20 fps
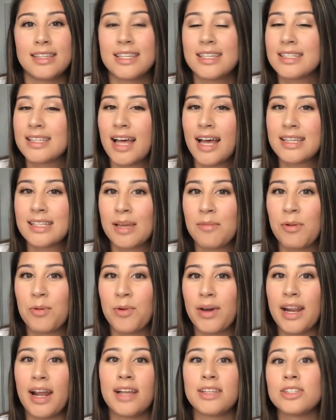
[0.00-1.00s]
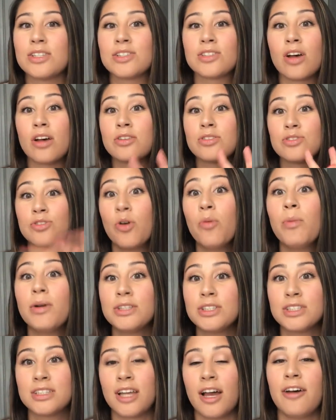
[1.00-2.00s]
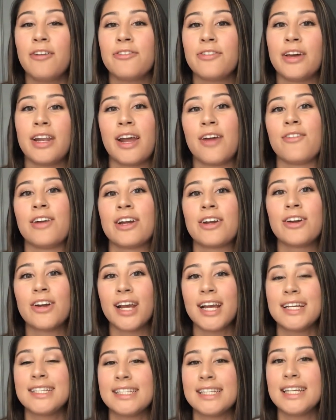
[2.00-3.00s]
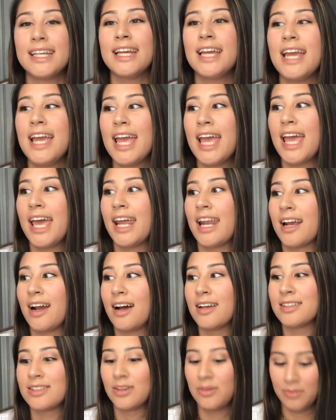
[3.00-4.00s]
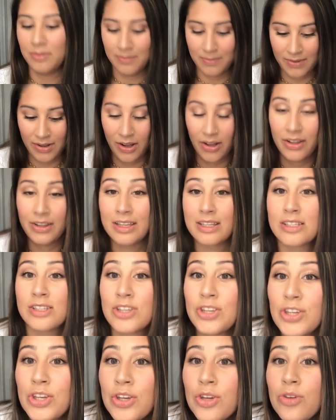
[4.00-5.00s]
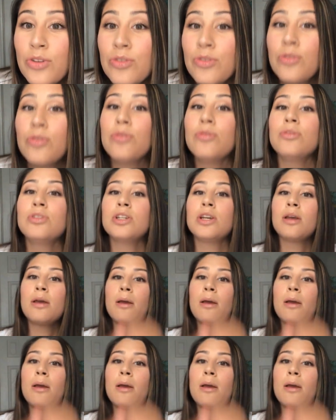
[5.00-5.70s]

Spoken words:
this last time I went I just saw so much stuff and I went crazy and I got this huge